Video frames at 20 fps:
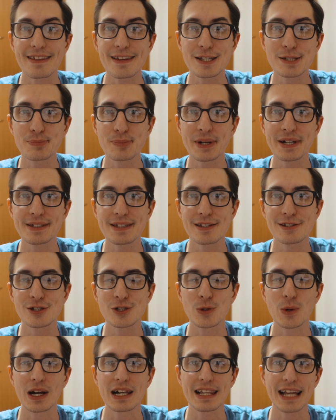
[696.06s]
This brings us
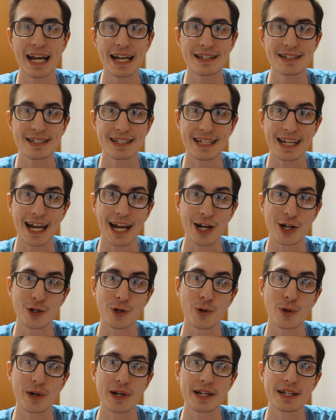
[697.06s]
to our last
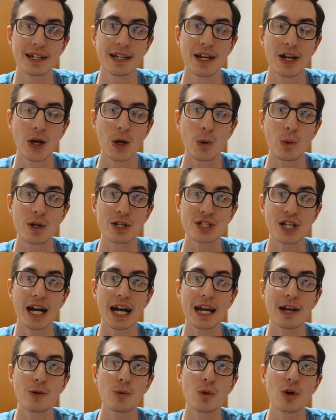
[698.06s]
category, which
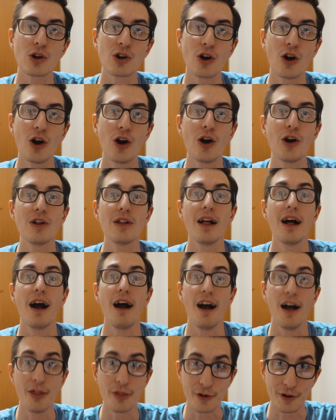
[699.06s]
I will call
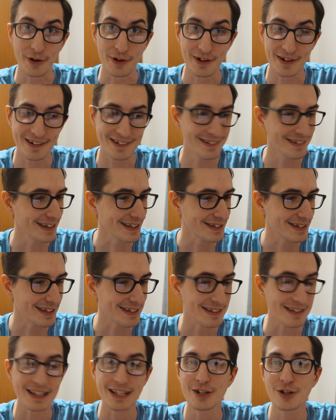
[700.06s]
other. This
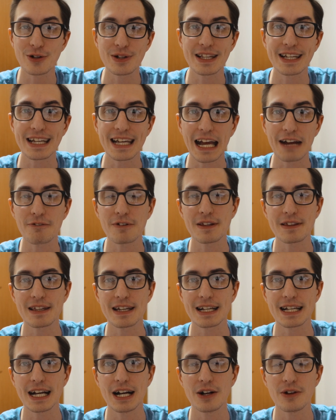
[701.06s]
is literally
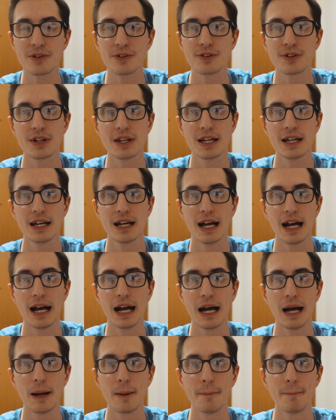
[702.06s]
everything else.
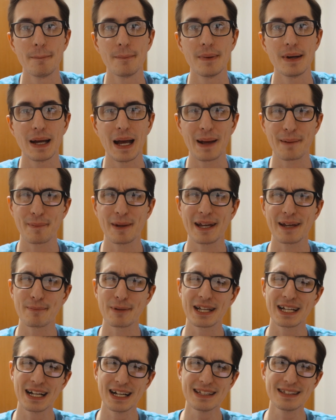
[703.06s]

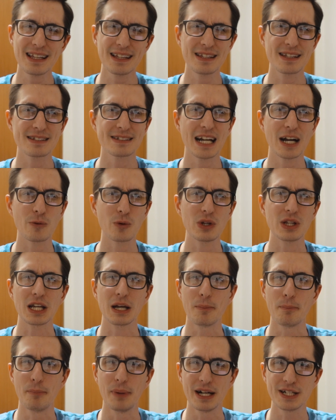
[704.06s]
Because this is not really
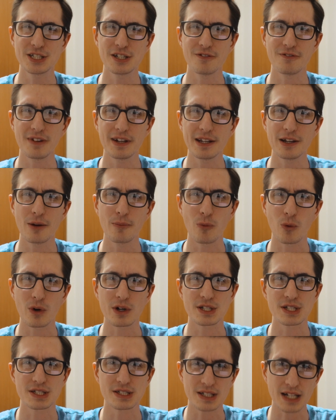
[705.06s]
a budget video,
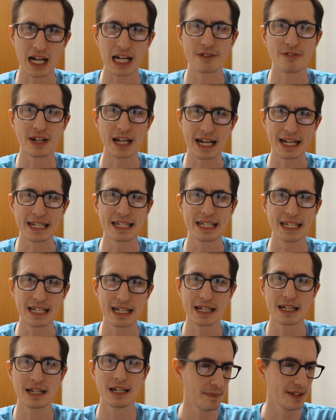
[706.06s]
more just kind of an
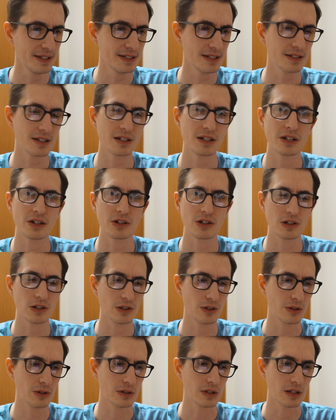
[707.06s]
idea. This is gonna
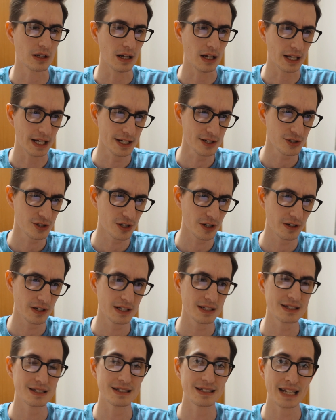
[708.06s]
include
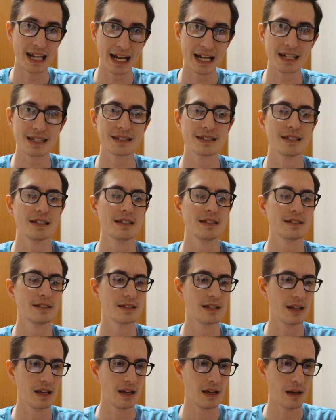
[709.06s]
insurance,
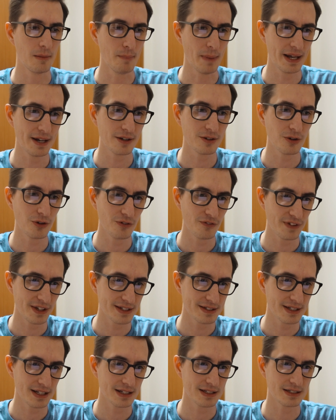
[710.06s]
taxes, medical
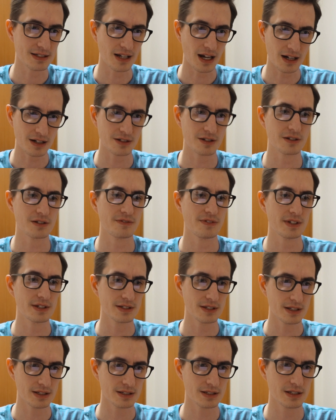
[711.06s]
visits, doctor's
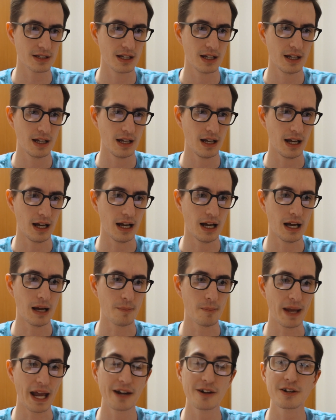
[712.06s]
visits,
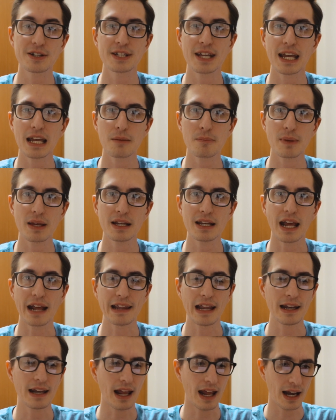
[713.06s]
entertainment,
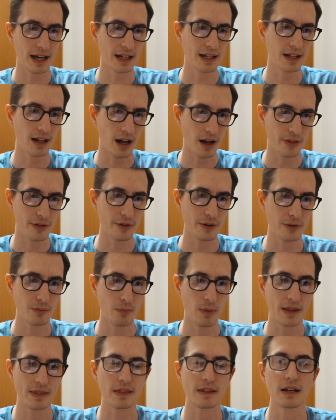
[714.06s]
and then any other
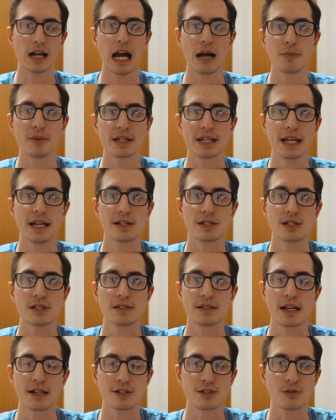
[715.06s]
monthly
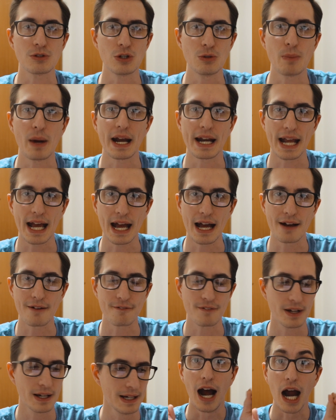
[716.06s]
obligations that you might have.